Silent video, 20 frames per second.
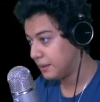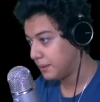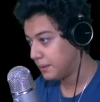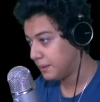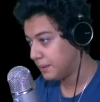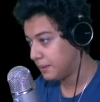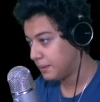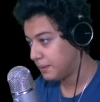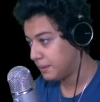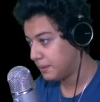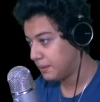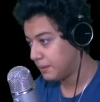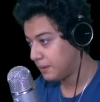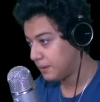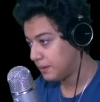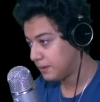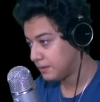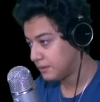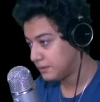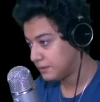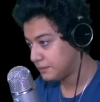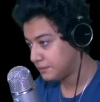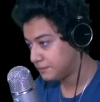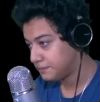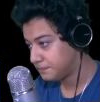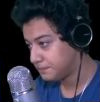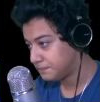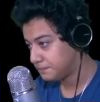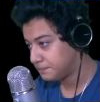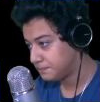
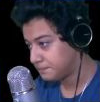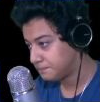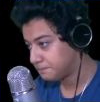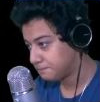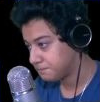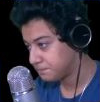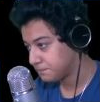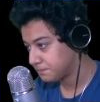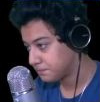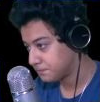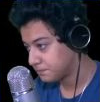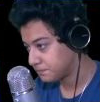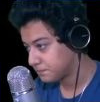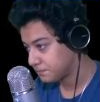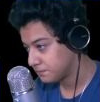(silence)